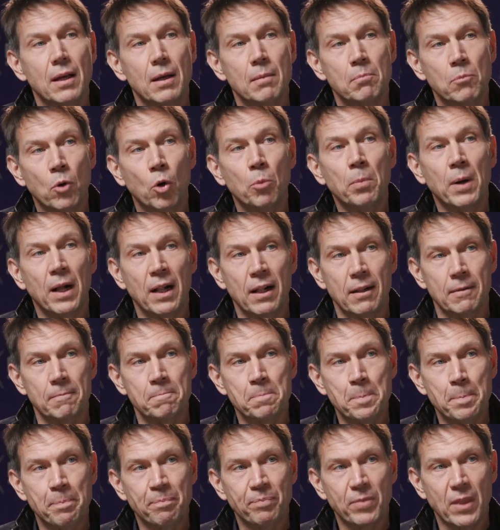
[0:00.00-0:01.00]
mobile
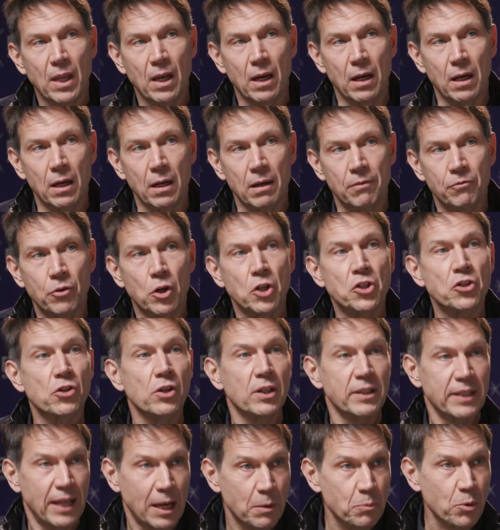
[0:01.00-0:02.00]
virtual
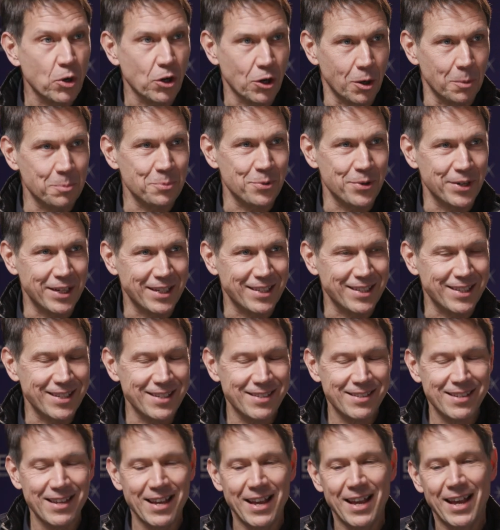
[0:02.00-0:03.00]
network
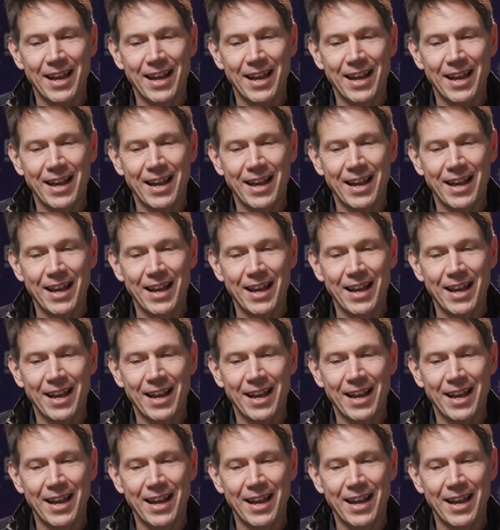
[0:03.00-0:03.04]
operators,